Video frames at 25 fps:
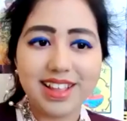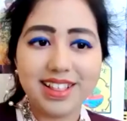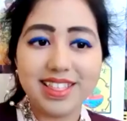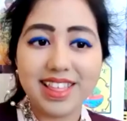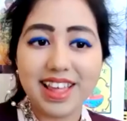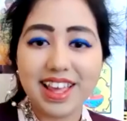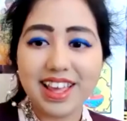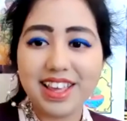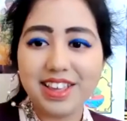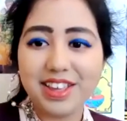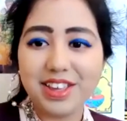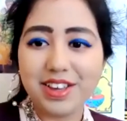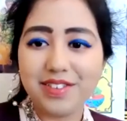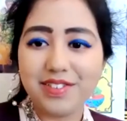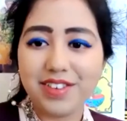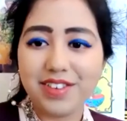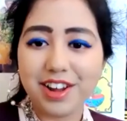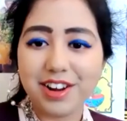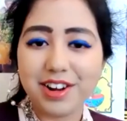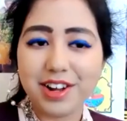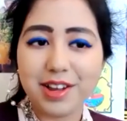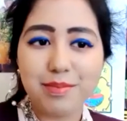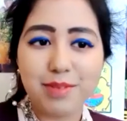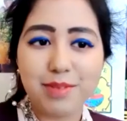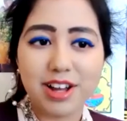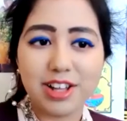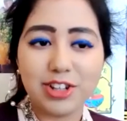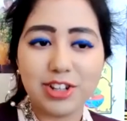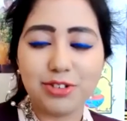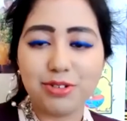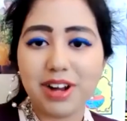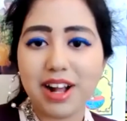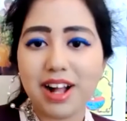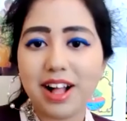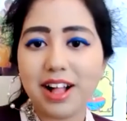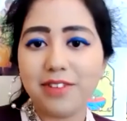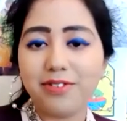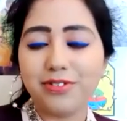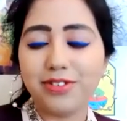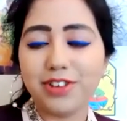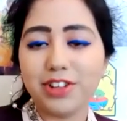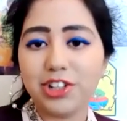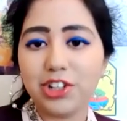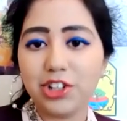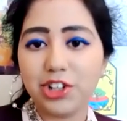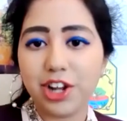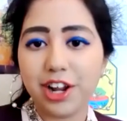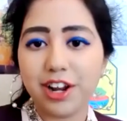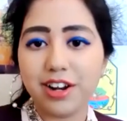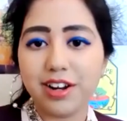Thank you very much, Ralf, for
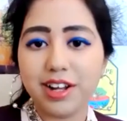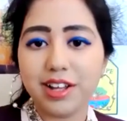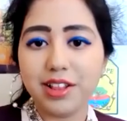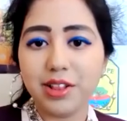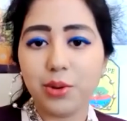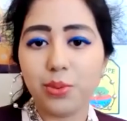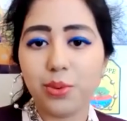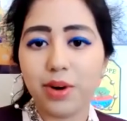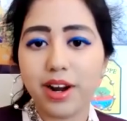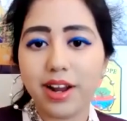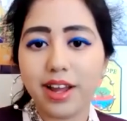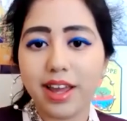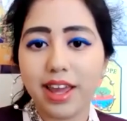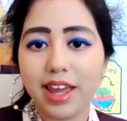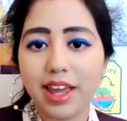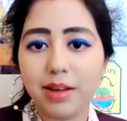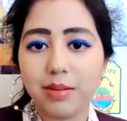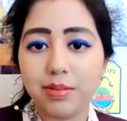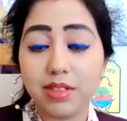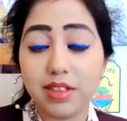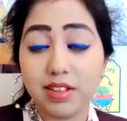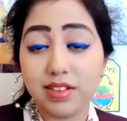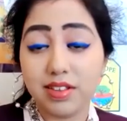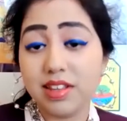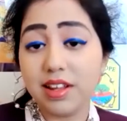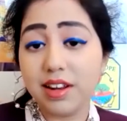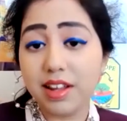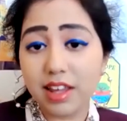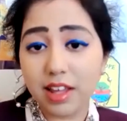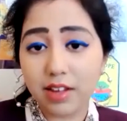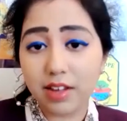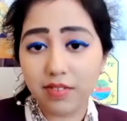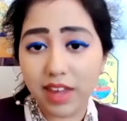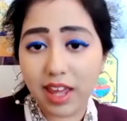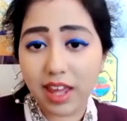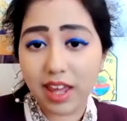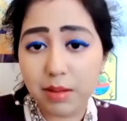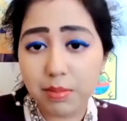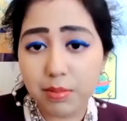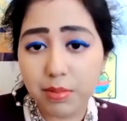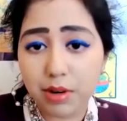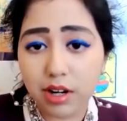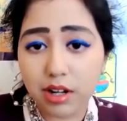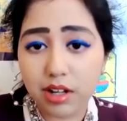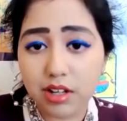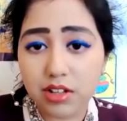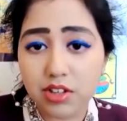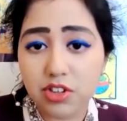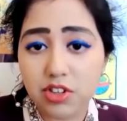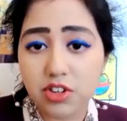sharing the work the city of Hamburg
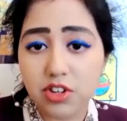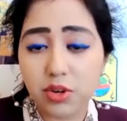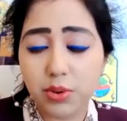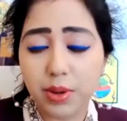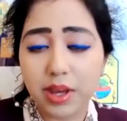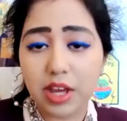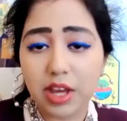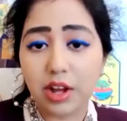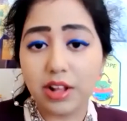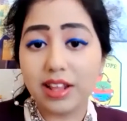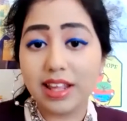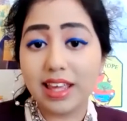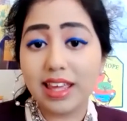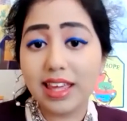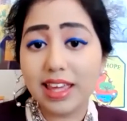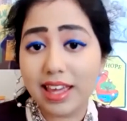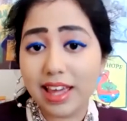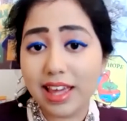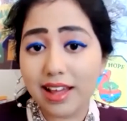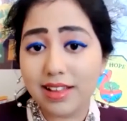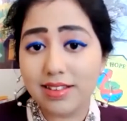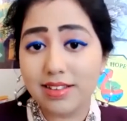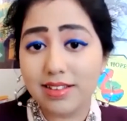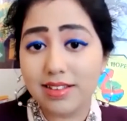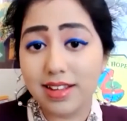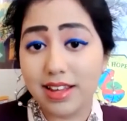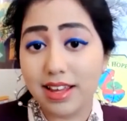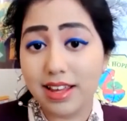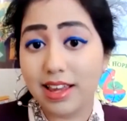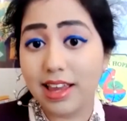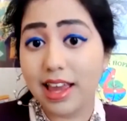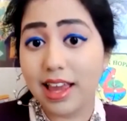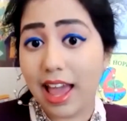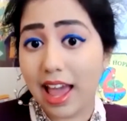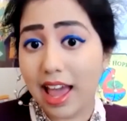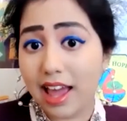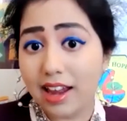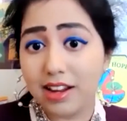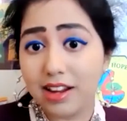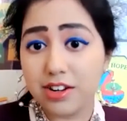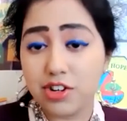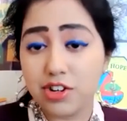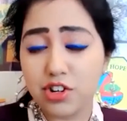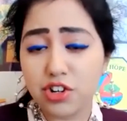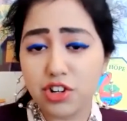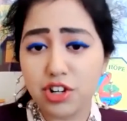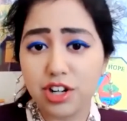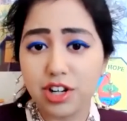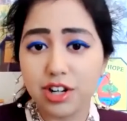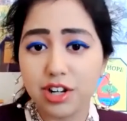is doing on ESD and in
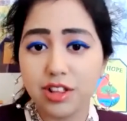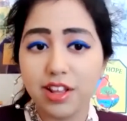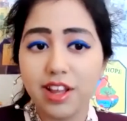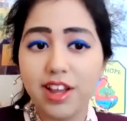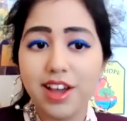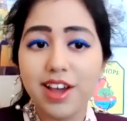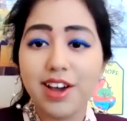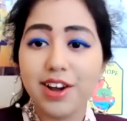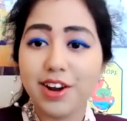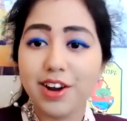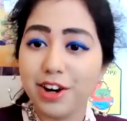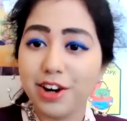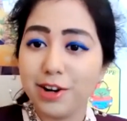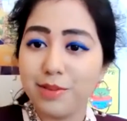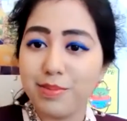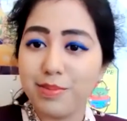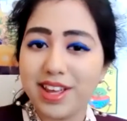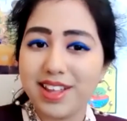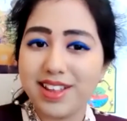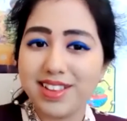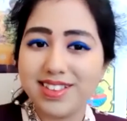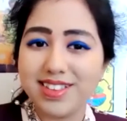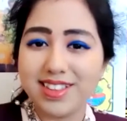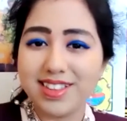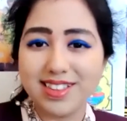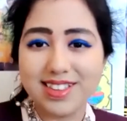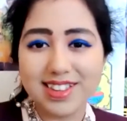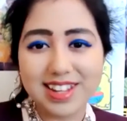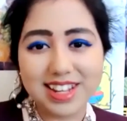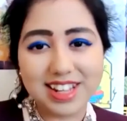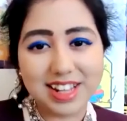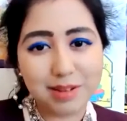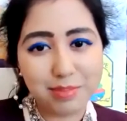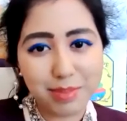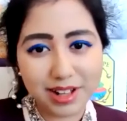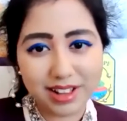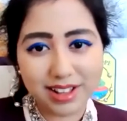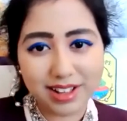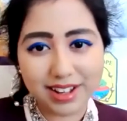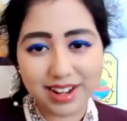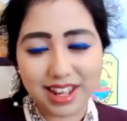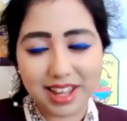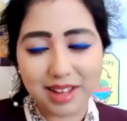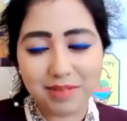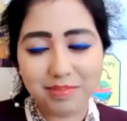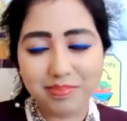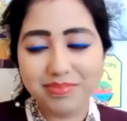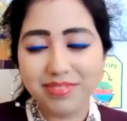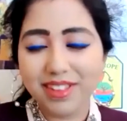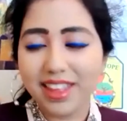turn, urban
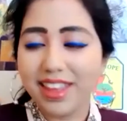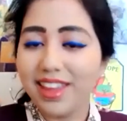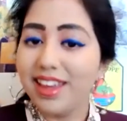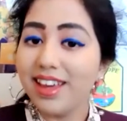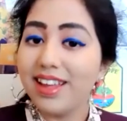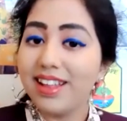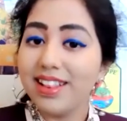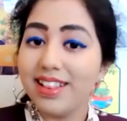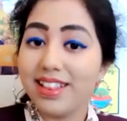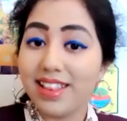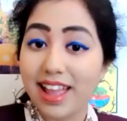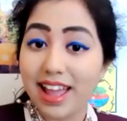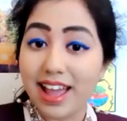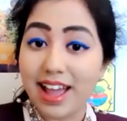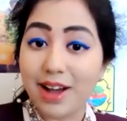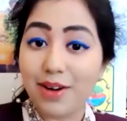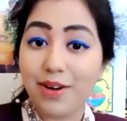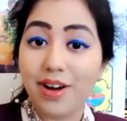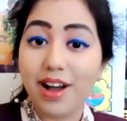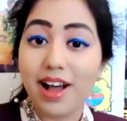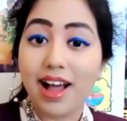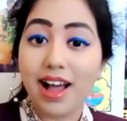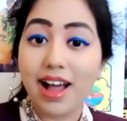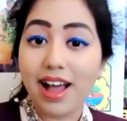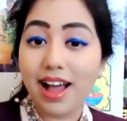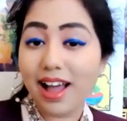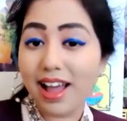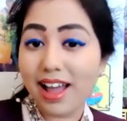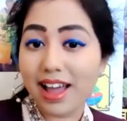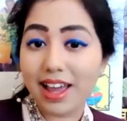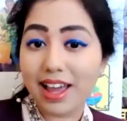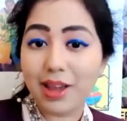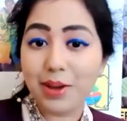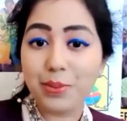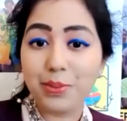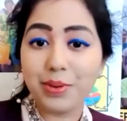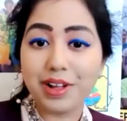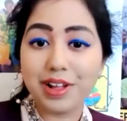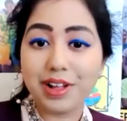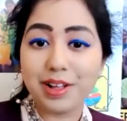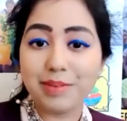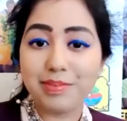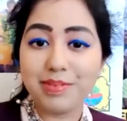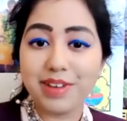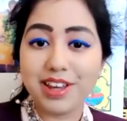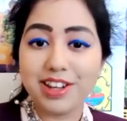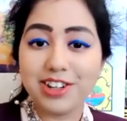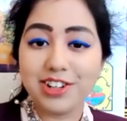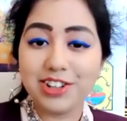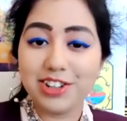sustainability. Now, I will
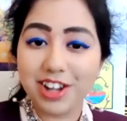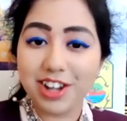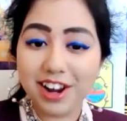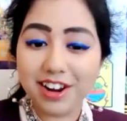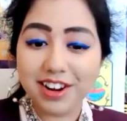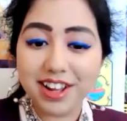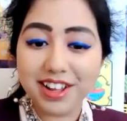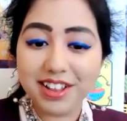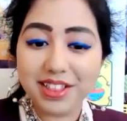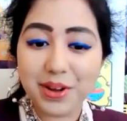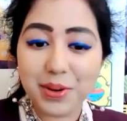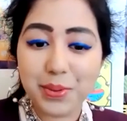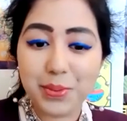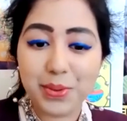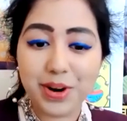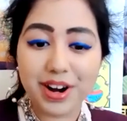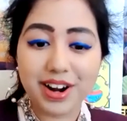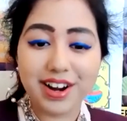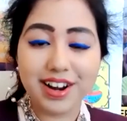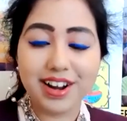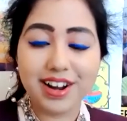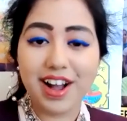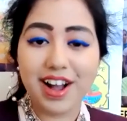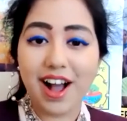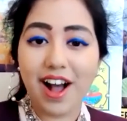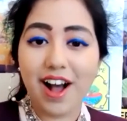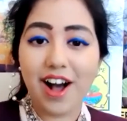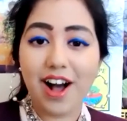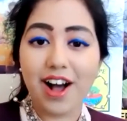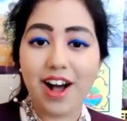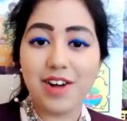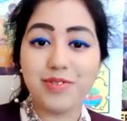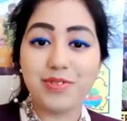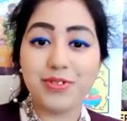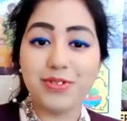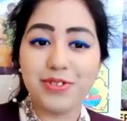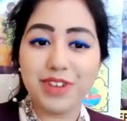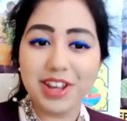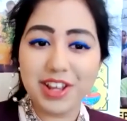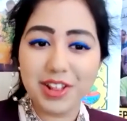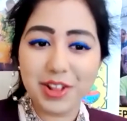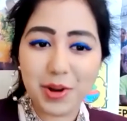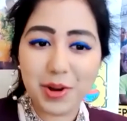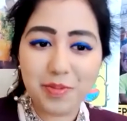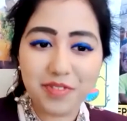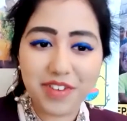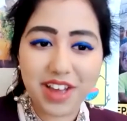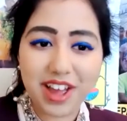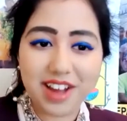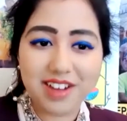be sharing the work of Green Hope
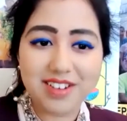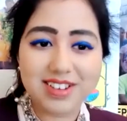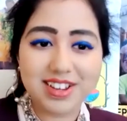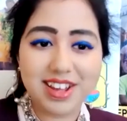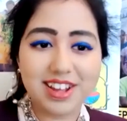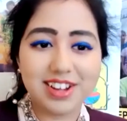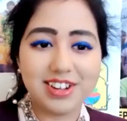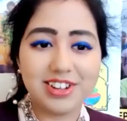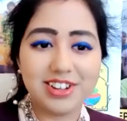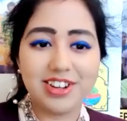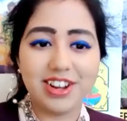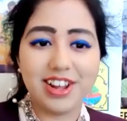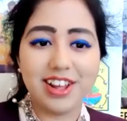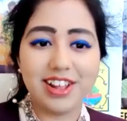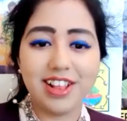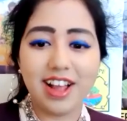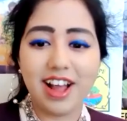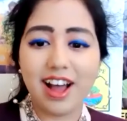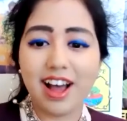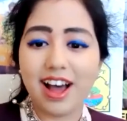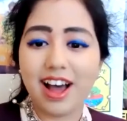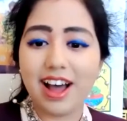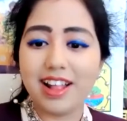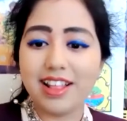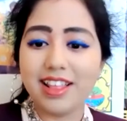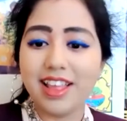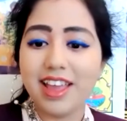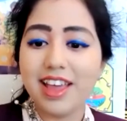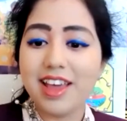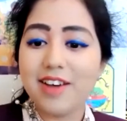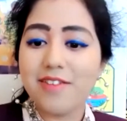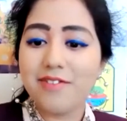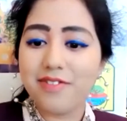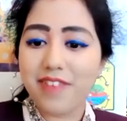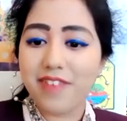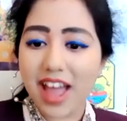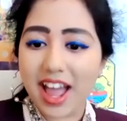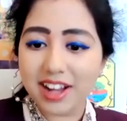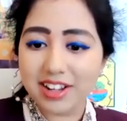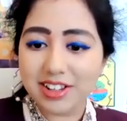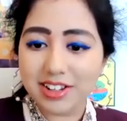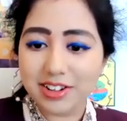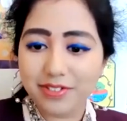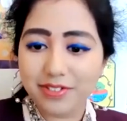Foundation on Factor